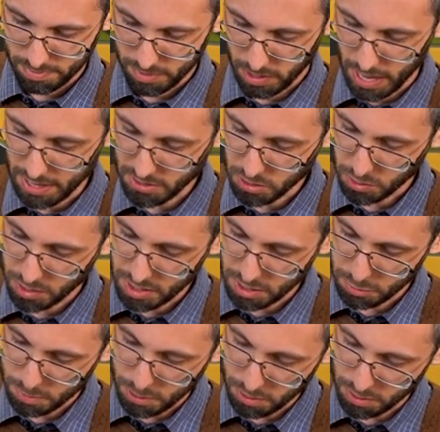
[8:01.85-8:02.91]
the last toy
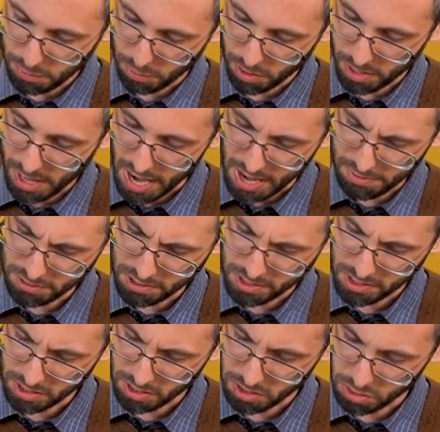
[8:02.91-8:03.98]
is purely for laughs.
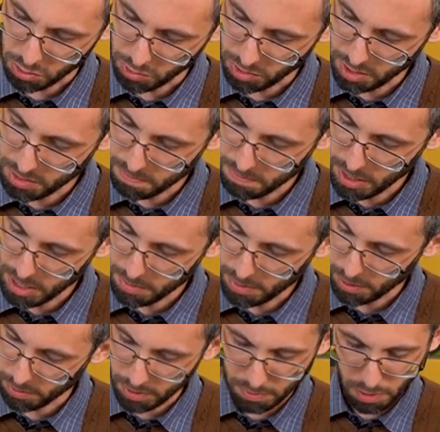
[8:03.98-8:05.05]
It's a toy made
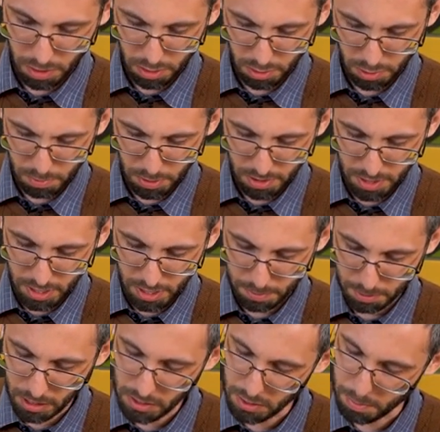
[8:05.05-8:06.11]
by one of the third-party
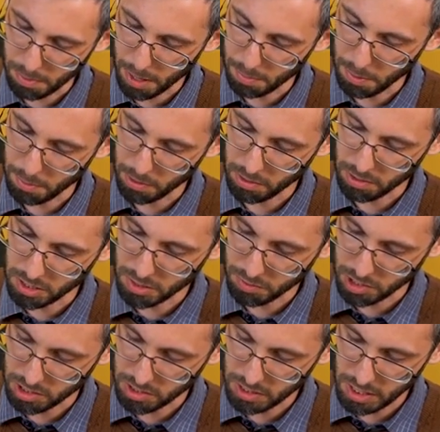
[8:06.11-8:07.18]
companies that pop up across
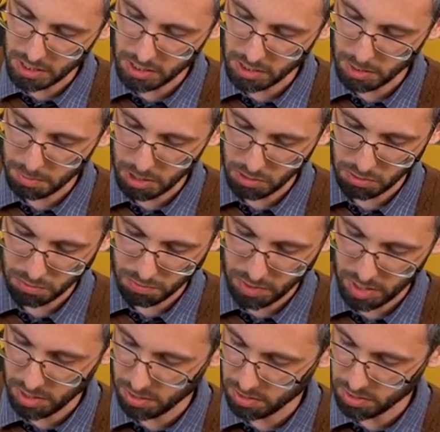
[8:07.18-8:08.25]
different sites. Some of those
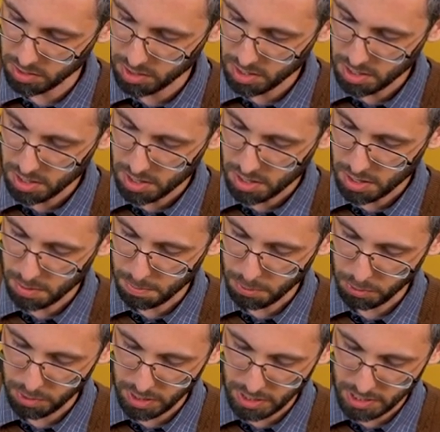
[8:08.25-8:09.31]
figures are
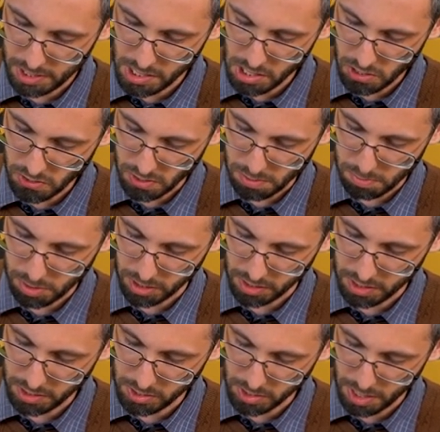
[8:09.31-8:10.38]
pretty decent, but
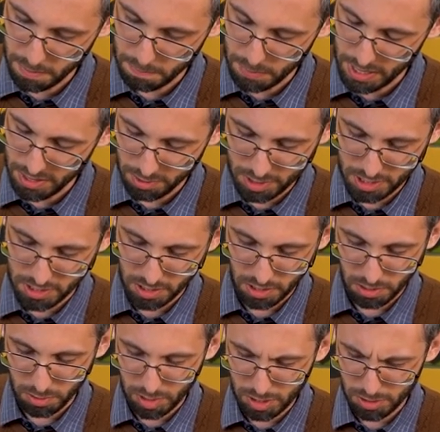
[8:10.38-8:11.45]
this ambiguous
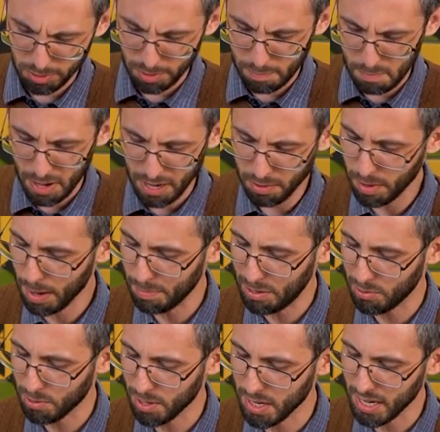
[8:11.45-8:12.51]
Coelurosaur
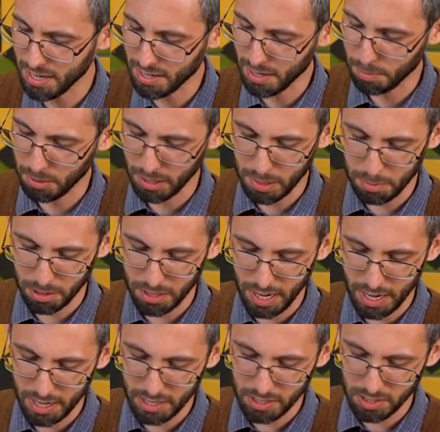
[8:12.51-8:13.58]
Maniraptoran ended up labeled
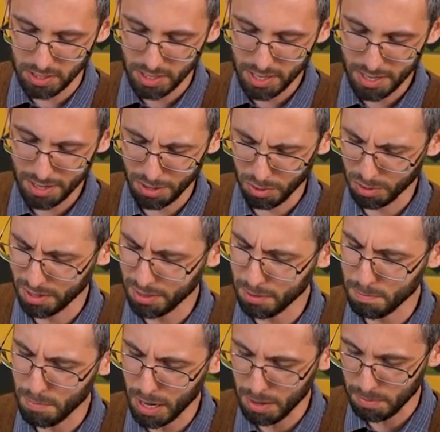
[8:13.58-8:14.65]
as an
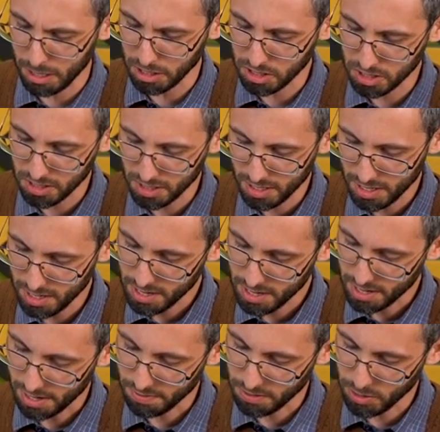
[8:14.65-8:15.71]
Ornithomimus.
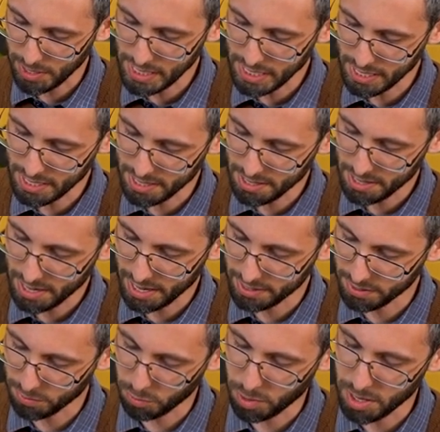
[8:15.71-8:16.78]
I have no idea,
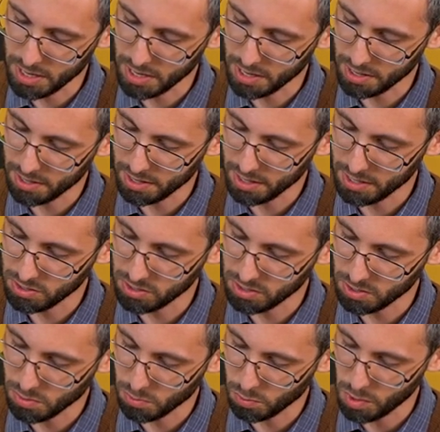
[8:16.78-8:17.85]
as of writing
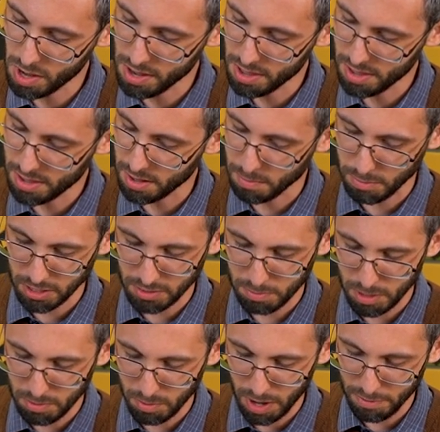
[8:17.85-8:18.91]
this, what they must have
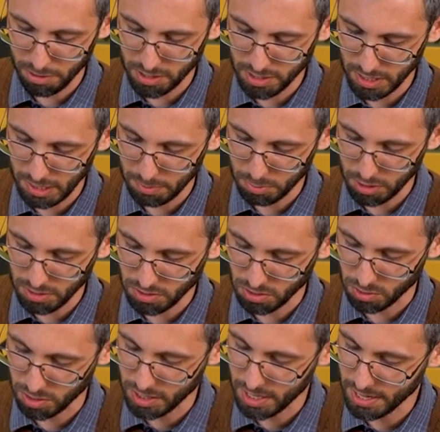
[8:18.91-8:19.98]
been referencing. Please
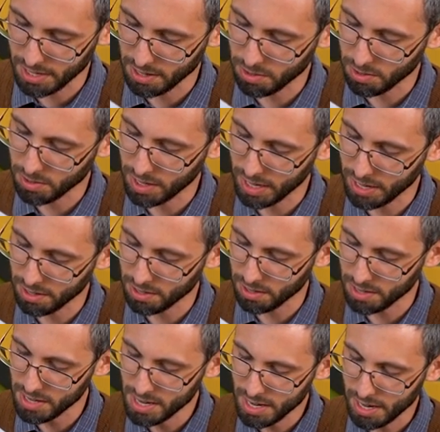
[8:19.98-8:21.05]
enjoy taking your own
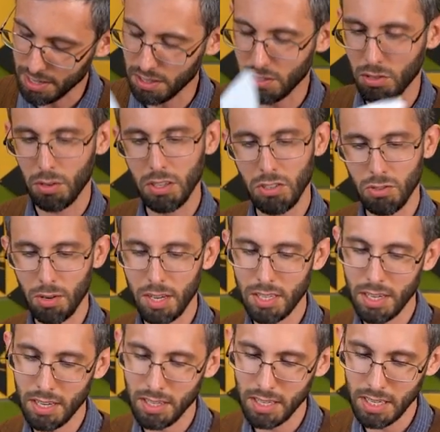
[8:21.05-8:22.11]
gander at the toy's true
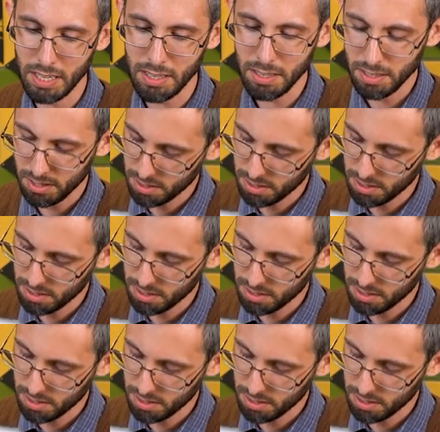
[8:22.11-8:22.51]
identity.